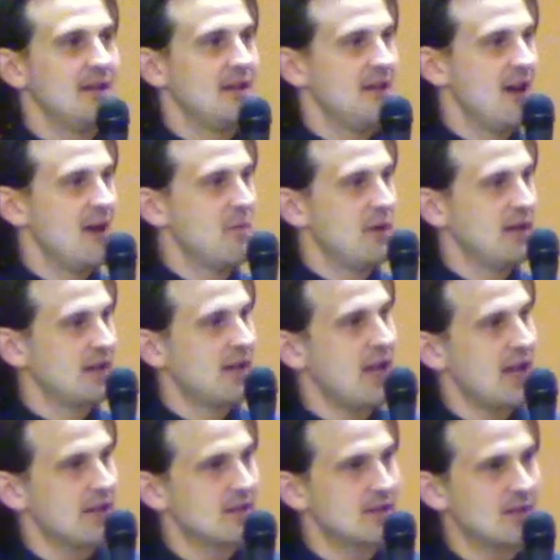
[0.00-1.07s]
you know, I've been a
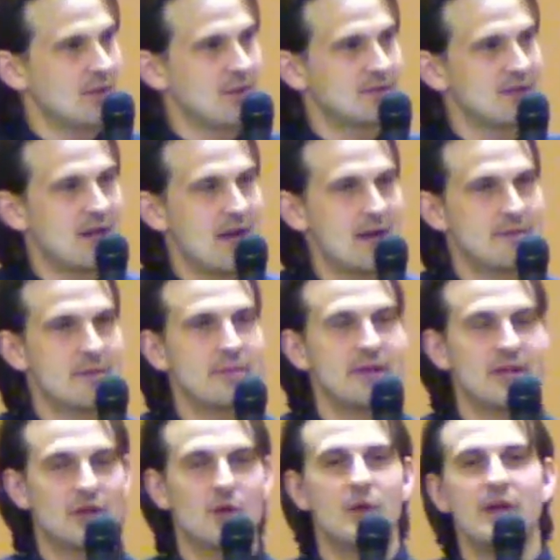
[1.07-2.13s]
king this whole time. I've
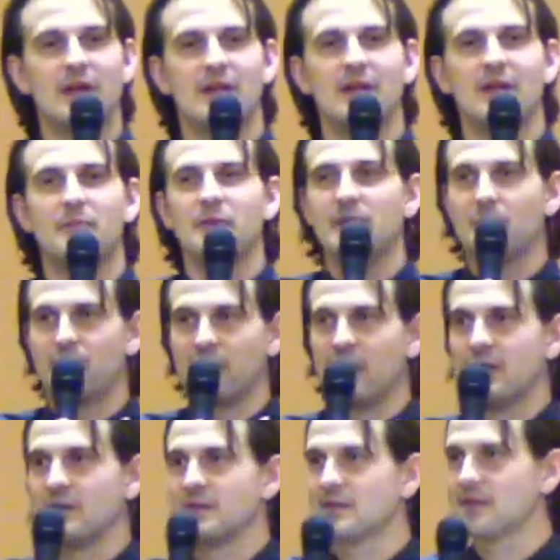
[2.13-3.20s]
been a queen. I've been a
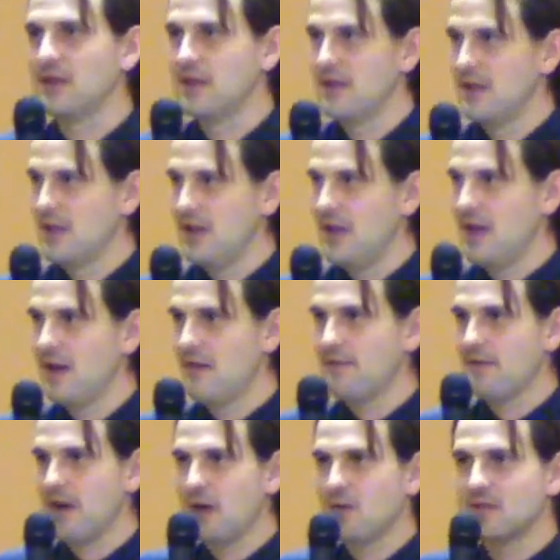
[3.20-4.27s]
prince. And I
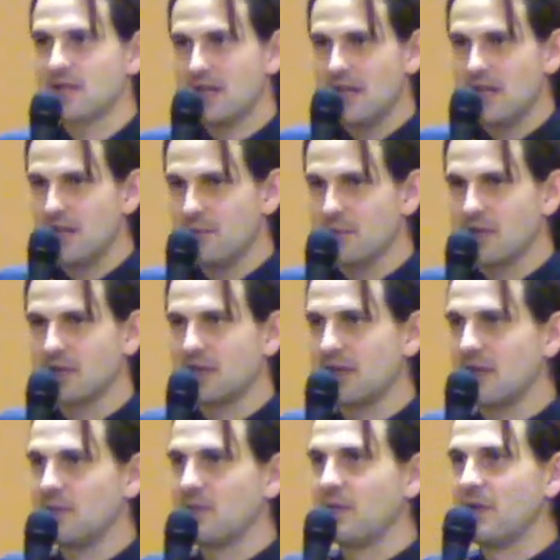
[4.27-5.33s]
thought I was an idiot because I
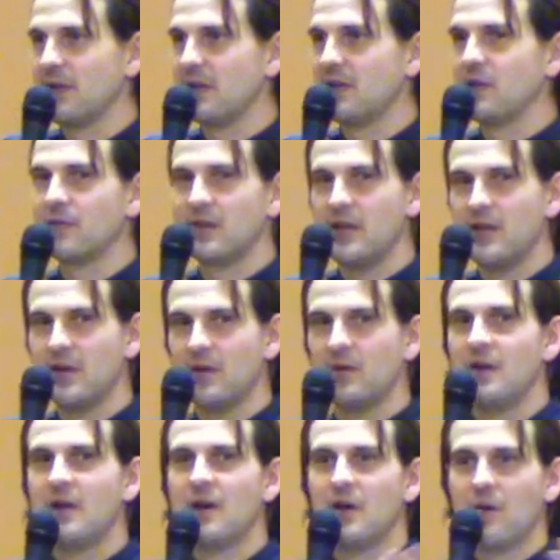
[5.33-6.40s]
didn't fit in over
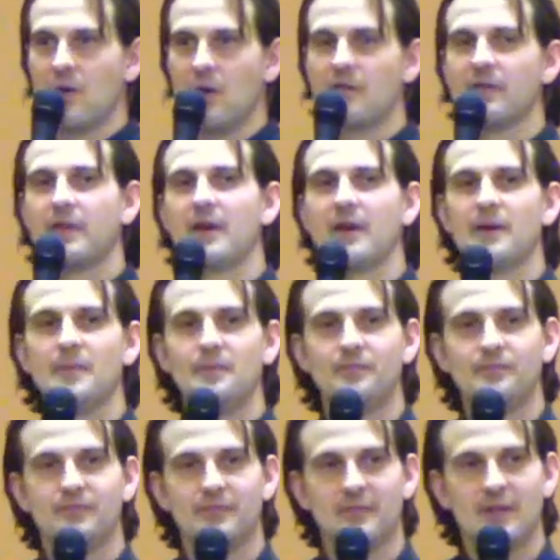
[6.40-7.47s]
here or over there.
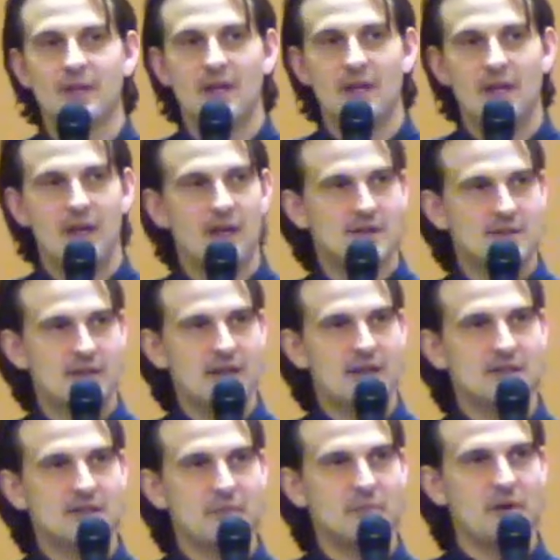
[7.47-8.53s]
And see,
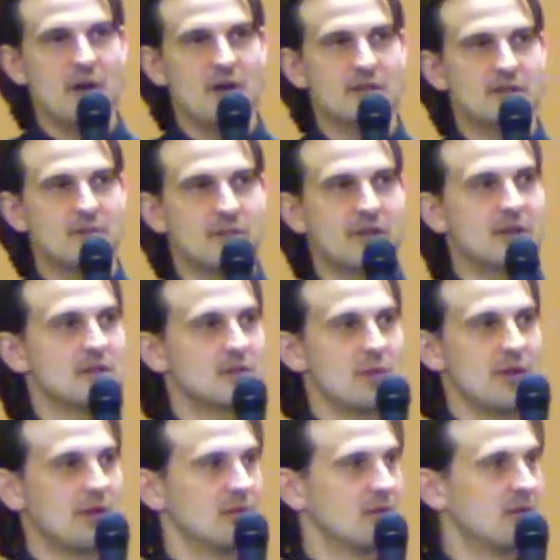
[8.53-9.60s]
it's embarrassing because
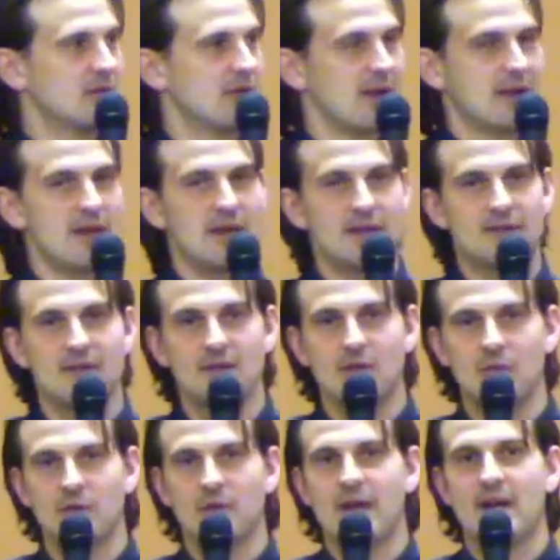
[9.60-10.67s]
we don't look like anything
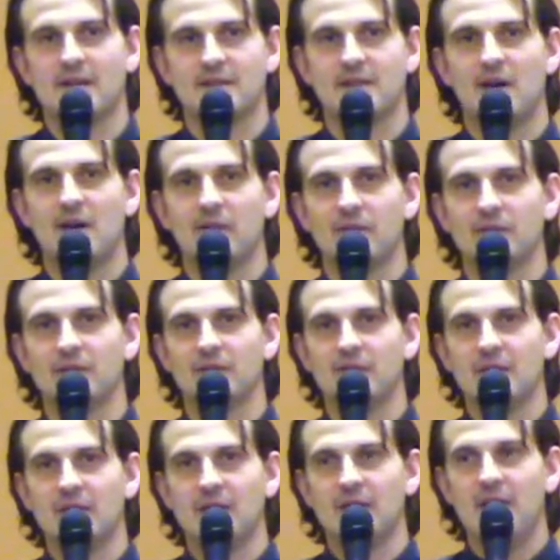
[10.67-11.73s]
the world has to offer.
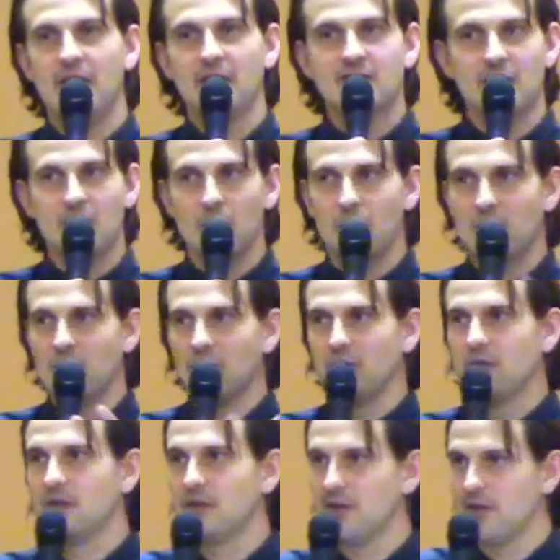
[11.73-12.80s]
And so the
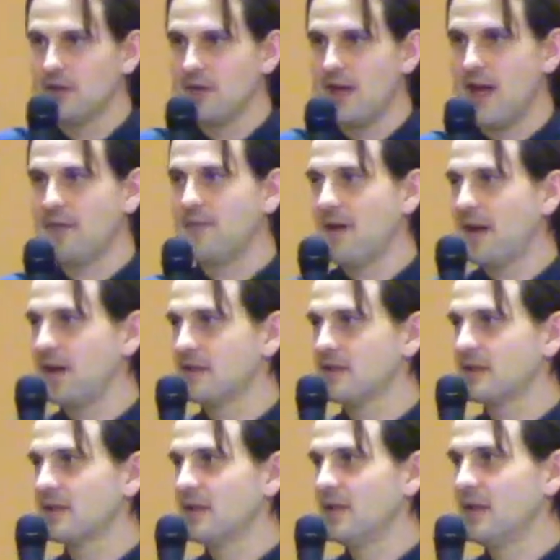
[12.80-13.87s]
world, it'll laugh at
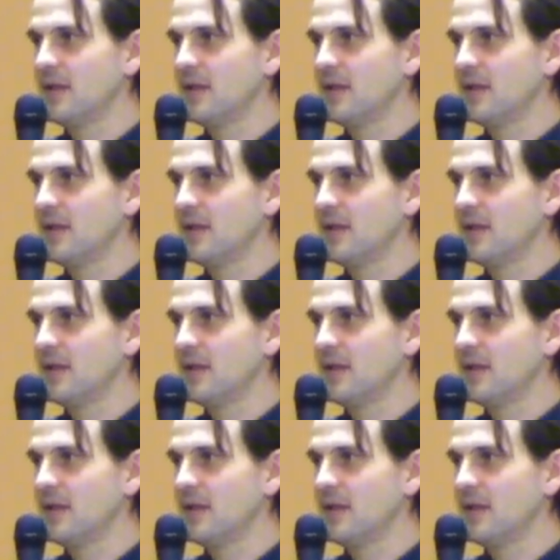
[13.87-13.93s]
us.